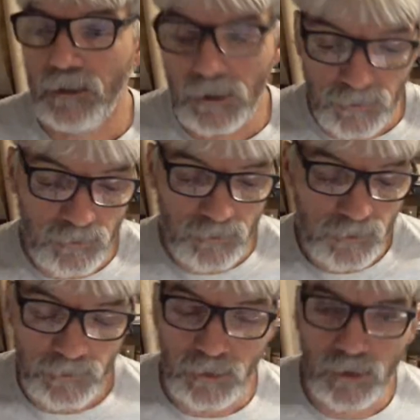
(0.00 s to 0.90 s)
yes,
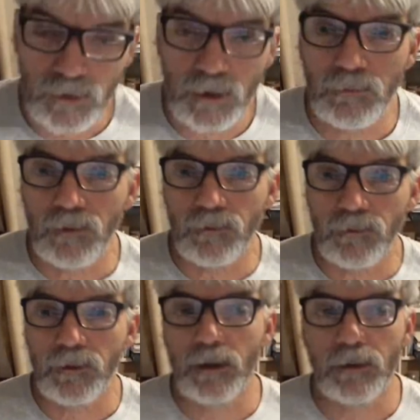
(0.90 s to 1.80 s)
it was very
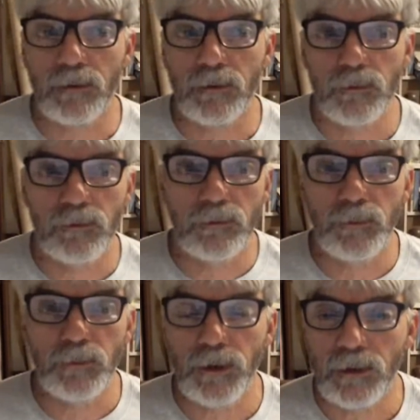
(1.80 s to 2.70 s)
common for that
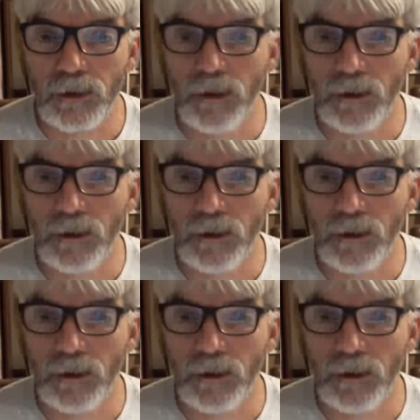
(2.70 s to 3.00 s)
to be the